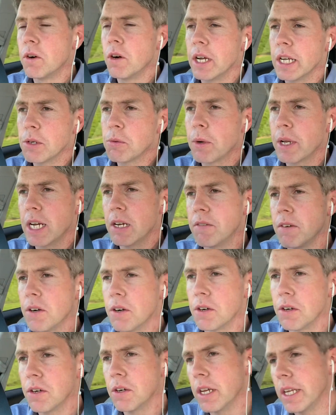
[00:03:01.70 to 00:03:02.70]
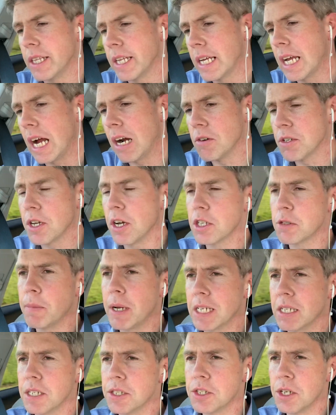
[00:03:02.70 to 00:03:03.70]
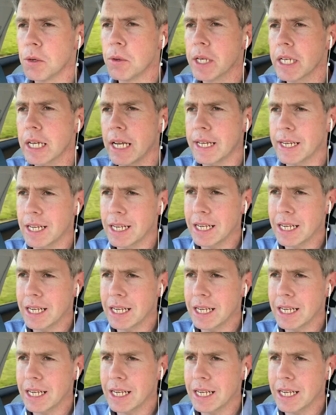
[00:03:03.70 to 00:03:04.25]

doing, and it'll allow you then to go up and down through gears.